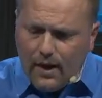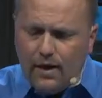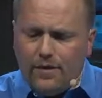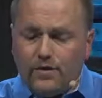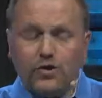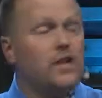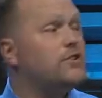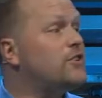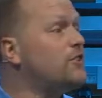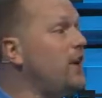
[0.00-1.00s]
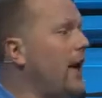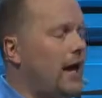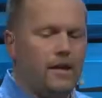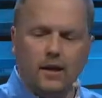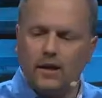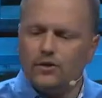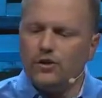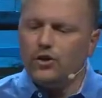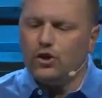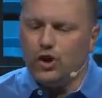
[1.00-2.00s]
Then Jesus said
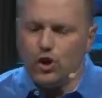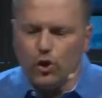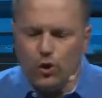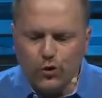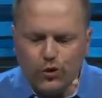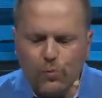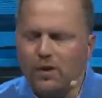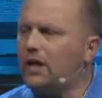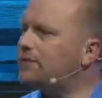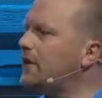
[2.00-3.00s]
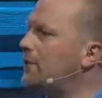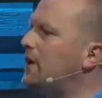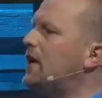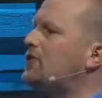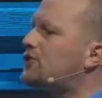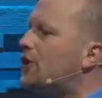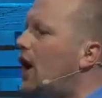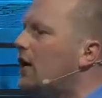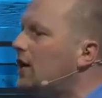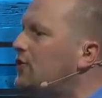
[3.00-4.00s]
to the Jews who believed in him, He's
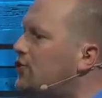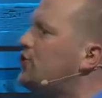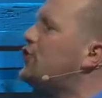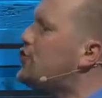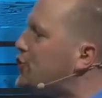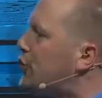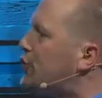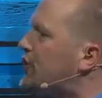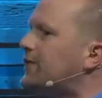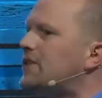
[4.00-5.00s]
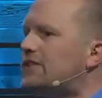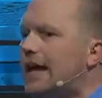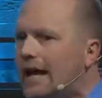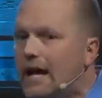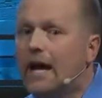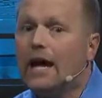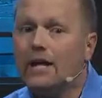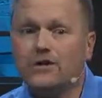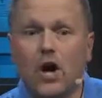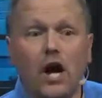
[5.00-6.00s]
talking to the church of his day.
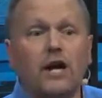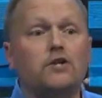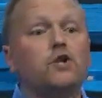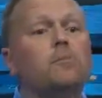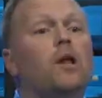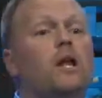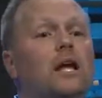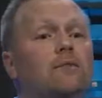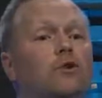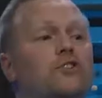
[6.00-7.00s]
He's talking to believers.